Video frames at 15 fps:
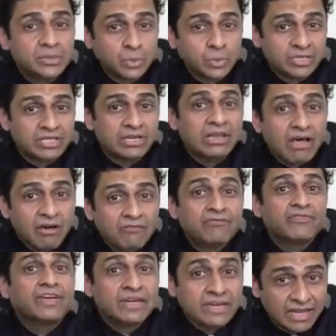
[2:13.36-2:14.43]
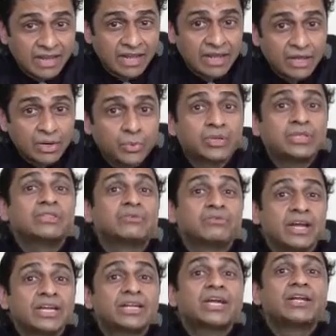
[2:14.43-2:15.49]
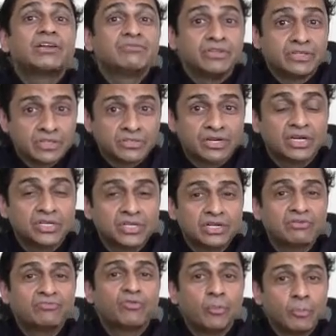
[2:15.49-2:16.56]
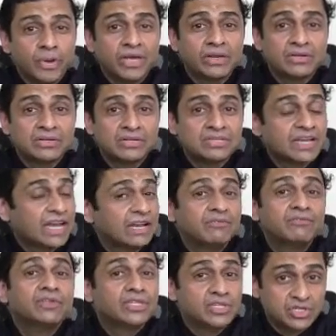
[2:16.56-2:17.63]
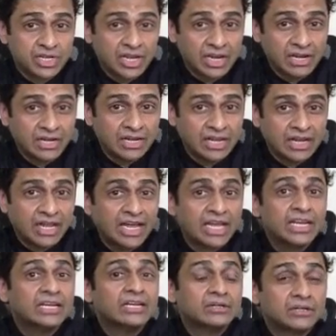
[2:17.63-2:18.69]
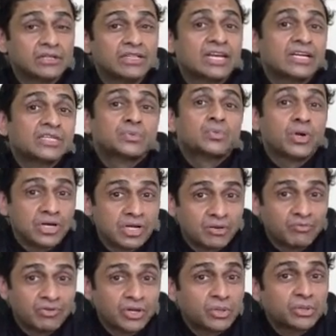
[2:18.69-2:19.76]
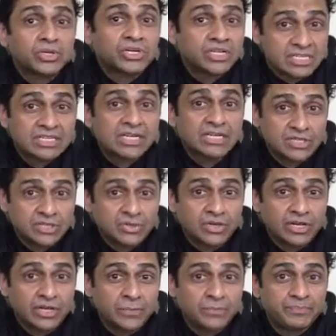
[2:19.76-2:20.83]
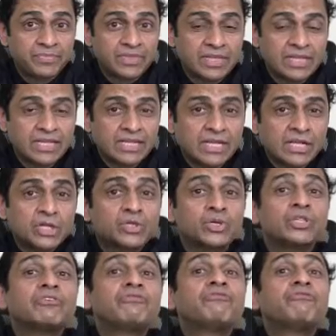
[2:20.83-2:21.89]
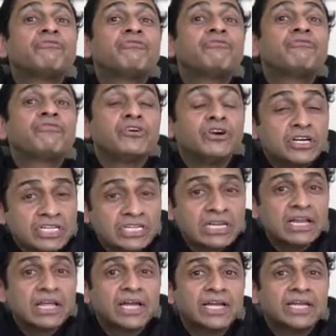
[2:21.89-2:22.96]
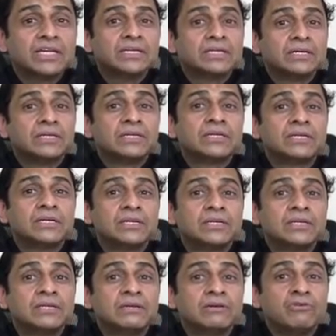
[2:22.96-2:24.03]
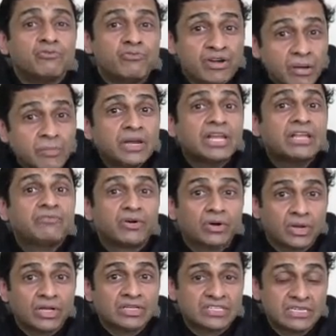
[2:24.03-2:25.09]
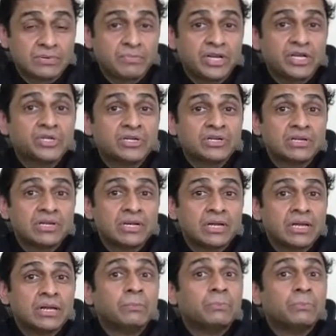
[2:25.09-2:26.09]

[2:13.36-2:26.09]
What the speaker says: it with love and care, with the right kind of instruction for parents and for the child, and that is what we are going to discuss today. So the first line remedy for constipation